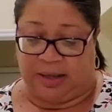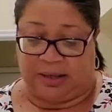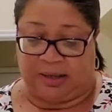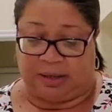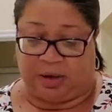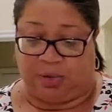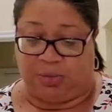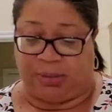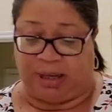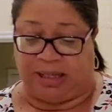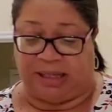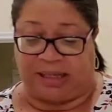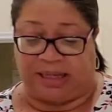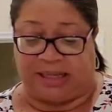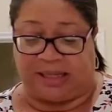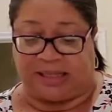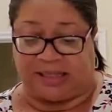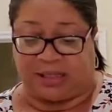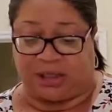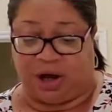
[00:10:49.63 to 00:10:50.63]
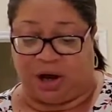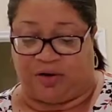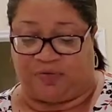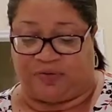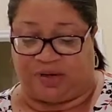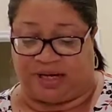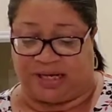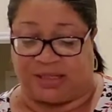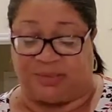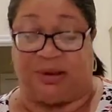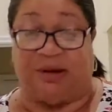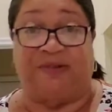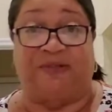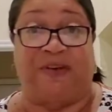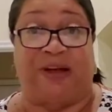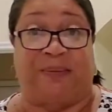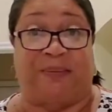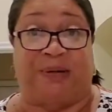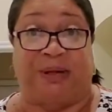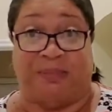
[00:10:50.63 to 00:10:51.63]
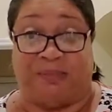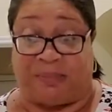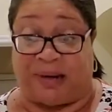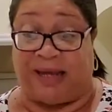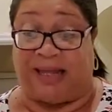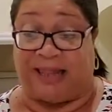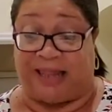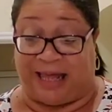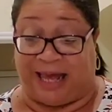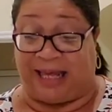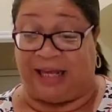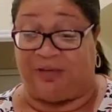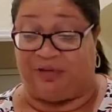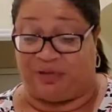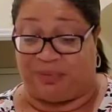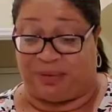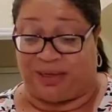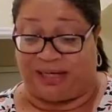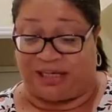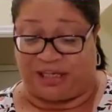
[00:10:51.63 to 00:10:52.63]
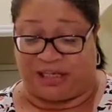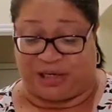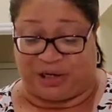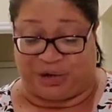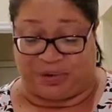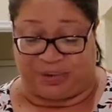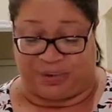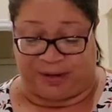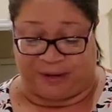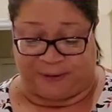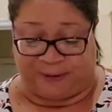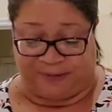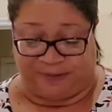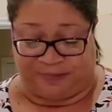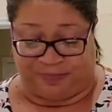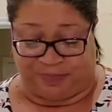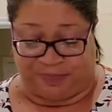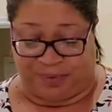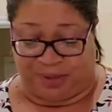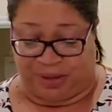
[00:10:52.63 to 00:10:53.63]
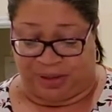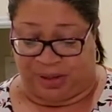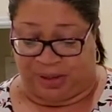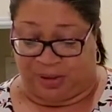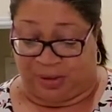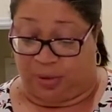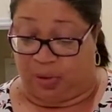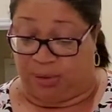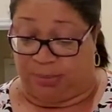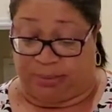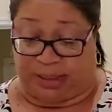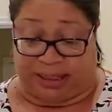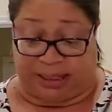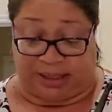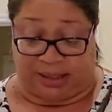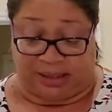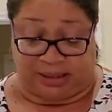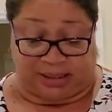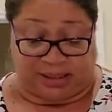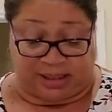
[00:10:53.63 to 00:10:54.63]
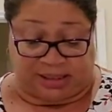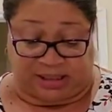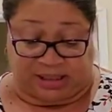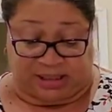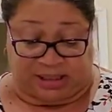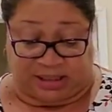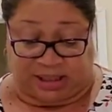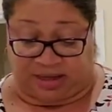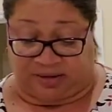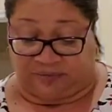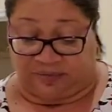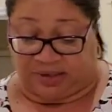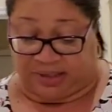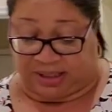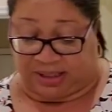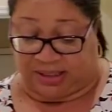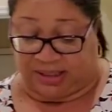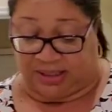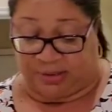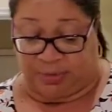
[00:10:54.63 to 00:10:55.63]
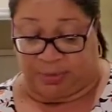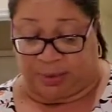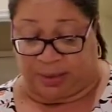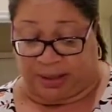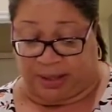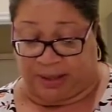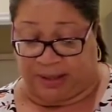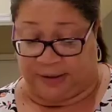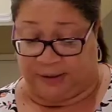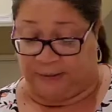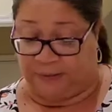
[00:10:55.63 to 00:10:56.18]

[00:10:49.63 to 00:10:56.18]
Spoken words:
don't make these as often as my family might like for me to, or me, because I just love these, but